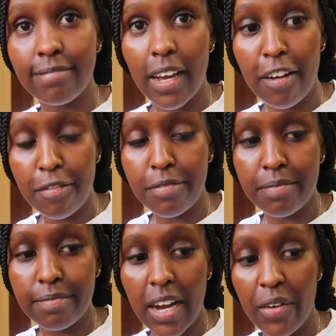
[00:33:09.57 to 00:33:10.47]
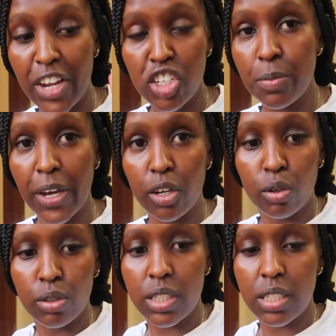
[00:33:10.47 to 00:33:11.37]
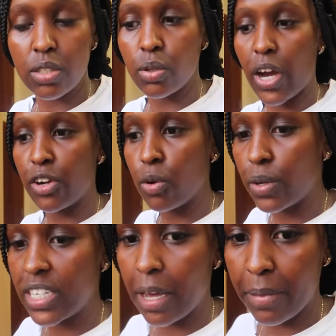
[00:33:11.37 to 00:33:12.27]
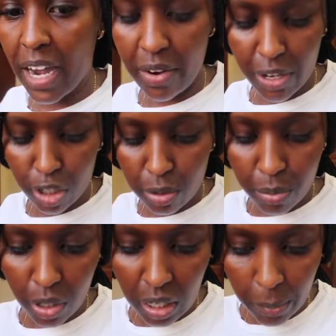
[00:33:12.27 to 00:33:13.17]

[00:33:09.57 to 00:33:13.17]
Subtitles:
have arranged my clothes, so I know what I am carrying tomorrow.